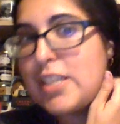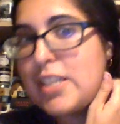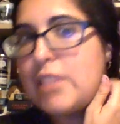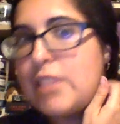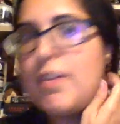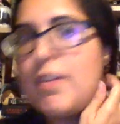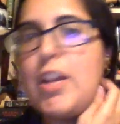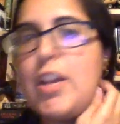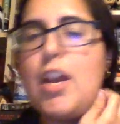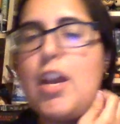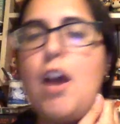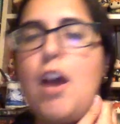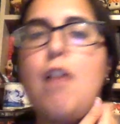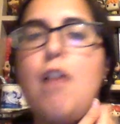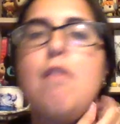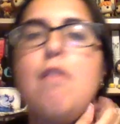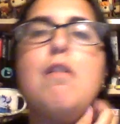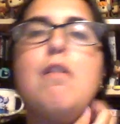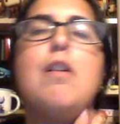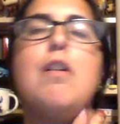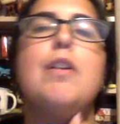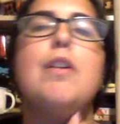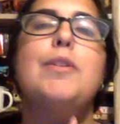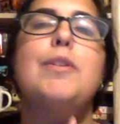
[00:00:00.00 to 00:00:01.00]
this video,
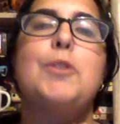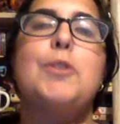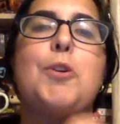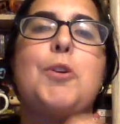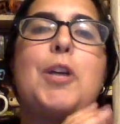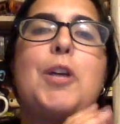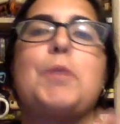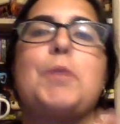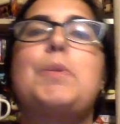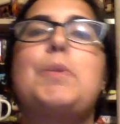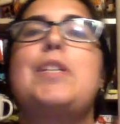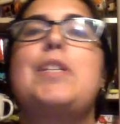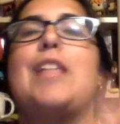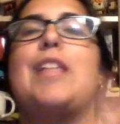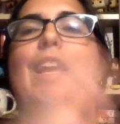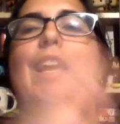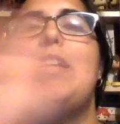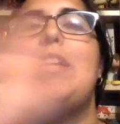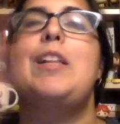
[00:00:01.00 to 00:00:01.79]
so you guys will see that